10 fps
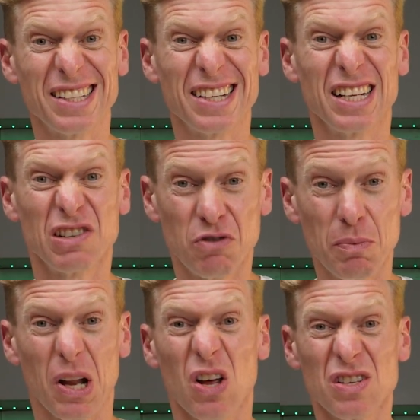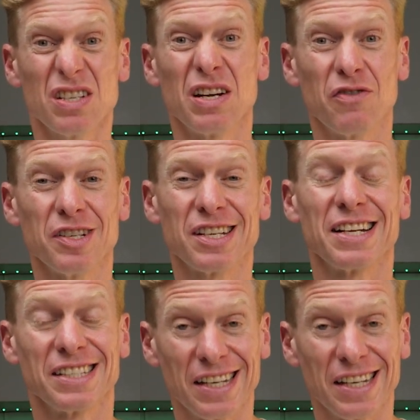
this data from lots of different studies,